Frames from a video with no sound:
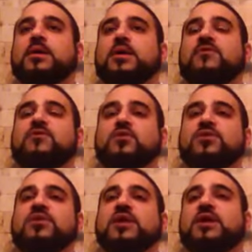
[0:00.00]
If you
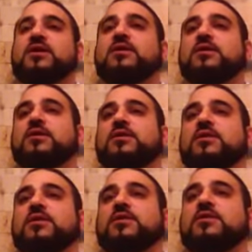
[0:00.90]
think
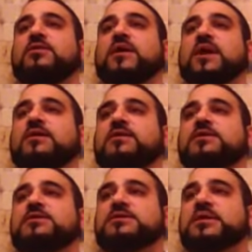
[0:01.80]
that
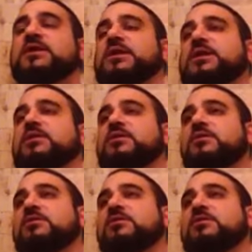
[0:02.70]
stealing,